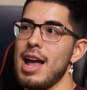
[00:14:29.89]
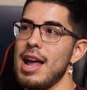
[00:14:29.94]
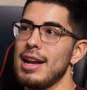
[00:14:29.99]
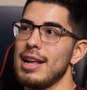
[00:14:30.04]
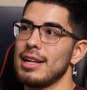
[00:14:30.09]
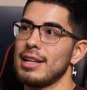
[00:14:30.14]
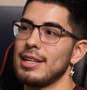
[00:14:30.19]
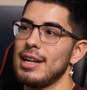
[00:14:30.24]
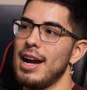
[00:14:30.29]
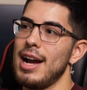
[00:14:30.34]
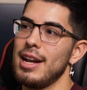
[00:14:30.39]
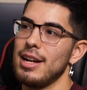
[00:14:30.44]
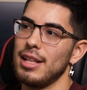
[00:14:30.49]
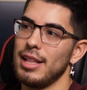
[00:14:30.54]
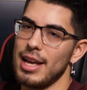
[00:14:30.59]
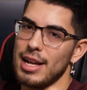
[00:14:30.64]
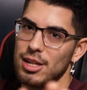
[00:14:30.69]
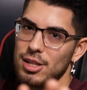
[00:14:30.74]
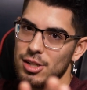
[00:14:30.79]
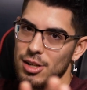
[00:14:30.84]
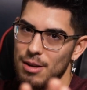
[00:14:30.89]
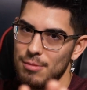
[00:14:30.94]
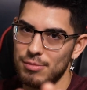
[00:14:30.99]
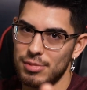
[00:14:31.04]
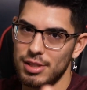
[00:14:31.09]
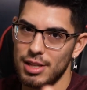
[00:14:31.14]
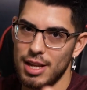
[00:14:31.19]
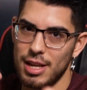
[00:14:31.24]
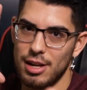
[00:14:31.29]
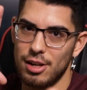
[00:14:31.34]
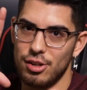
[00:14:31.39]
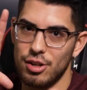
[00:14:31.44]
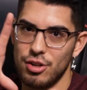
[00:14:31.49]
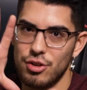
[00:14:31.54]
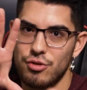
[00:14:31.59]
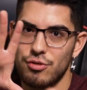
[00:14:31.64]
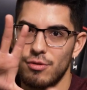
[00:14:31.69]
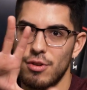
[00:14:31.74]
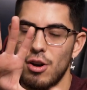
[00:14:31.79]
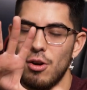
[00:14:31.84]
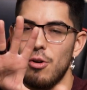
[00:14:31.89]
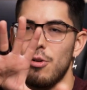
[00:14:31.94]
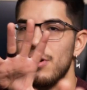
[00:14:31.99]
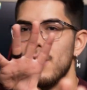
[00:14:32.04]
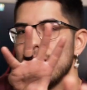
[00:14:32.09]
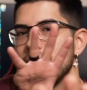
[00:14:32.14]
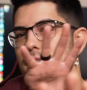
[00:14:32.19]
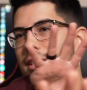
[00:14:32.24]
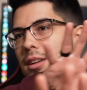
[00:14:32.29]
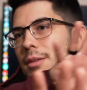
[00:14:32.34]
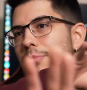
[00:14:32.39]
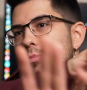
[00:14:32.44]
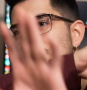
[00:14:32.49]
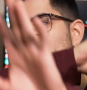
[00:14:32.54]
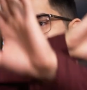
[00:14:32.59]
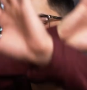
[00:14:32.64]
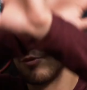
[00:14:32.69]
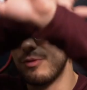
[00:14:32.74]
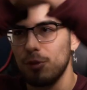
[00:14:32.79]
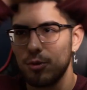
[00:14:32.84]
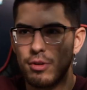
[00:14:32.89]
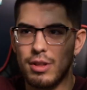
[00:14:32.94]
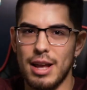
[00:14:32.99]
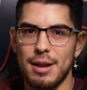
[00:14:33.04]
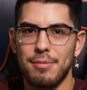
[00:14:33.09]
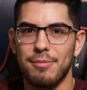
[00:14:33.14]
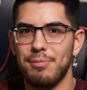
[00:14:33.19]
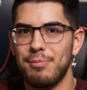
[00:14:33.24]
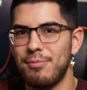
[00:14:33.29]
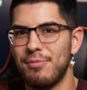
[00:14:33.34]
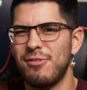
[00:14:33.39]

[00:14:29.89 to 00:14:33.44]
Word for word: and it kind of like comes in on a drone and it's in a beautiful like